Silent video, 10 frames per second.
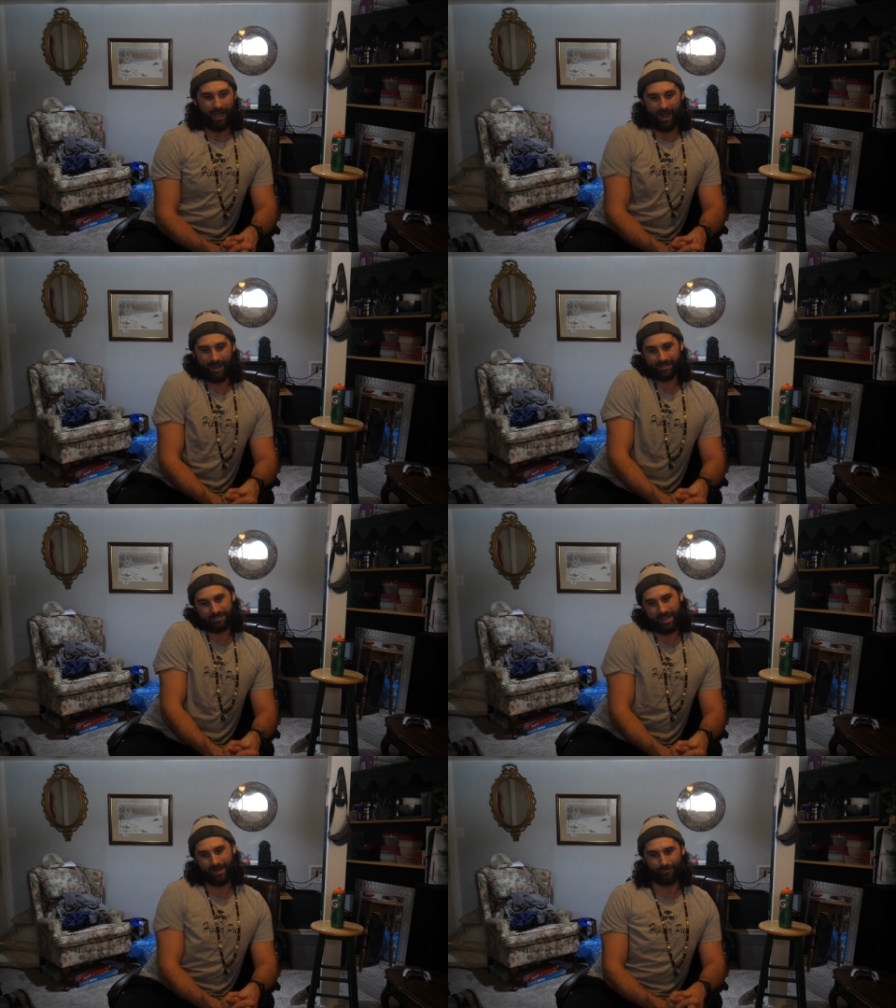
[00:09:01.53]
I
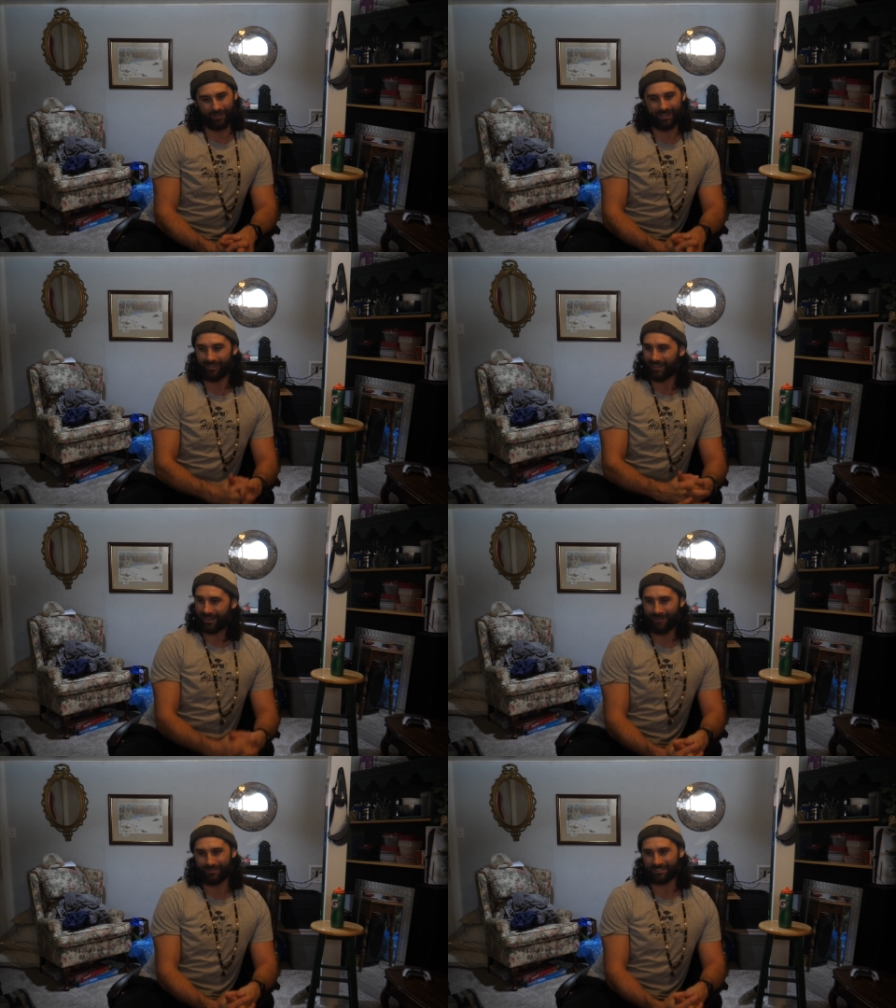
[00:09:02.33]
just can't believe it.
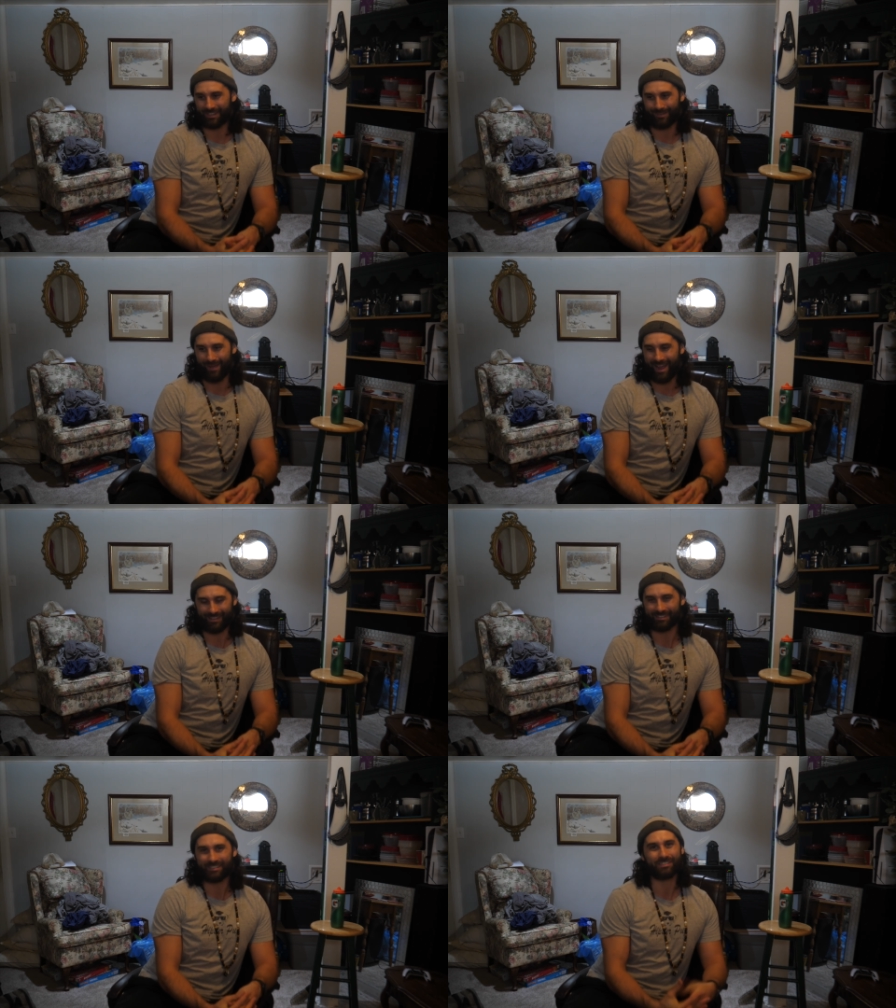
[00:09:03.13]
Like I'm just like, man,
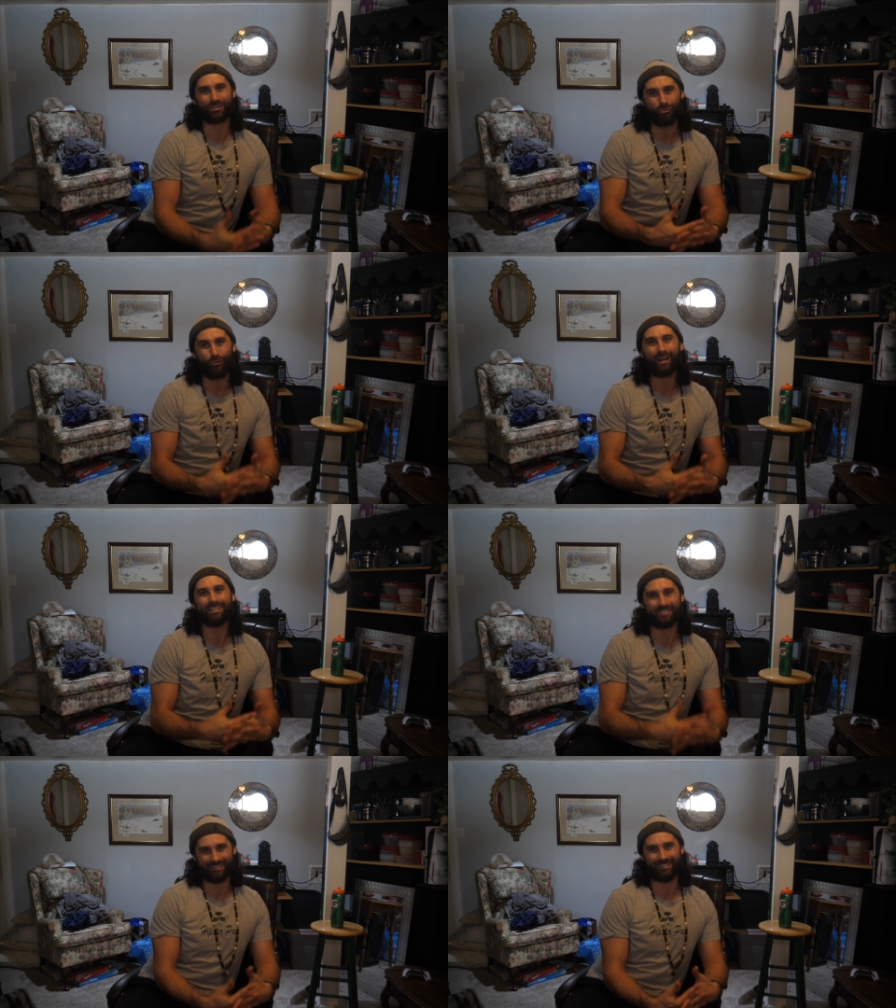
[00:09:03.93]
this is
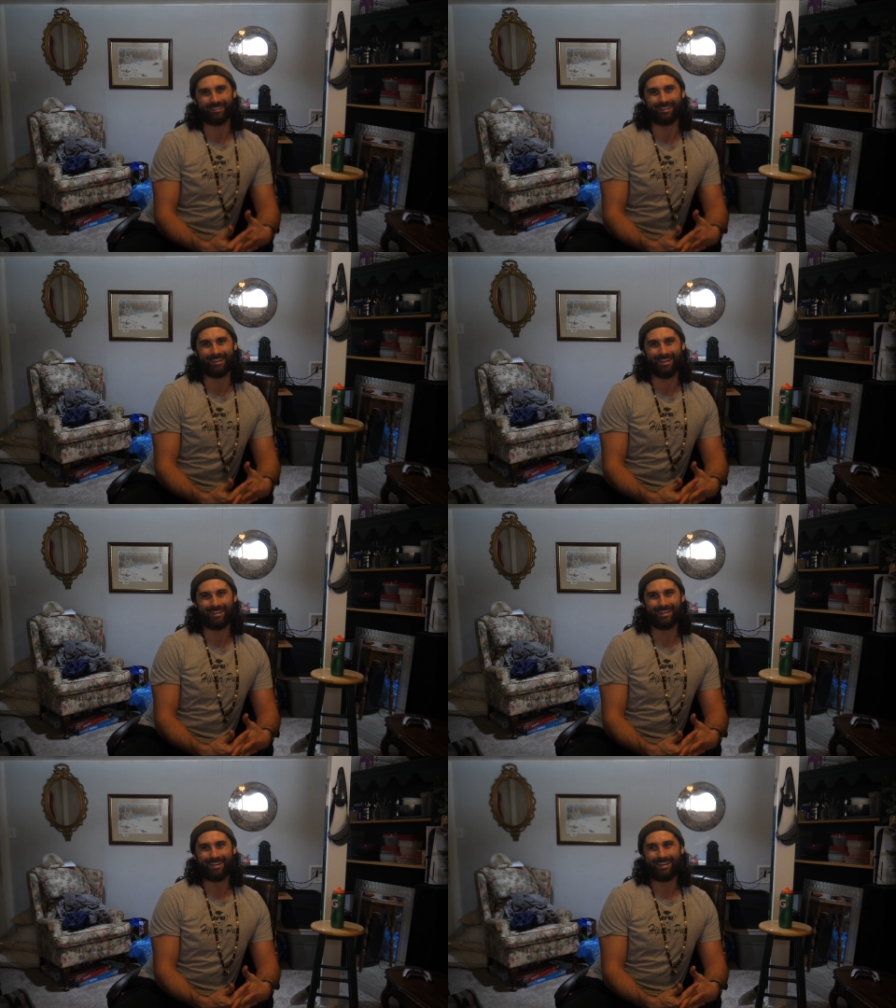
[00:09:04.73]
crazy that